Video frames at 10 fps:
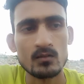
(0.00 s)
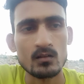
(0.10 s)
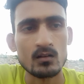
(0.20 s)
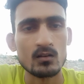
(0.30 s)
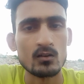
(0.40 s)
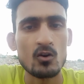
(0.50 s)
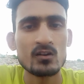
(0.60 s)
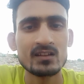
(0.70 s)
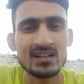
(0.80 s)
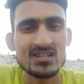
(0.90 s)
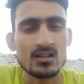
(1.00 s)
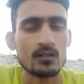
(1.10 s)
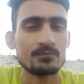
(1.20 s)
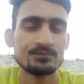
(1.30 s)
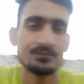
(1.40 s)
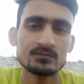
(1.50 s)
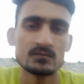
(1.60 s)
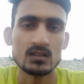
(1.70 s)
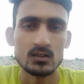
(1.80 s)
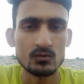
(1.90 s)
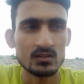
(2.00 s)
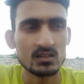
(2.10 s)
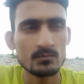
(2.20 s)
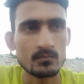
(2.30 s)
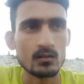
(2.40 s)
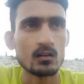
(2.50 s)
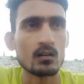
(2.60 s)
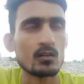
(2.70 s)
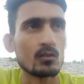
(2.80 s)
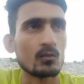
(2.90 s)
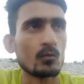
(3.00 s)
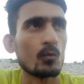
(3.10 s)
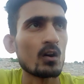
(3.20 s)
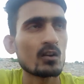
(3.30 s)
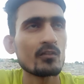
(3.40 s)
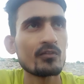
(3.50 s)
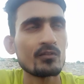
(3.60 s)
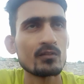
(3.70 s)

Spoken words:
Lord Krishna during the war of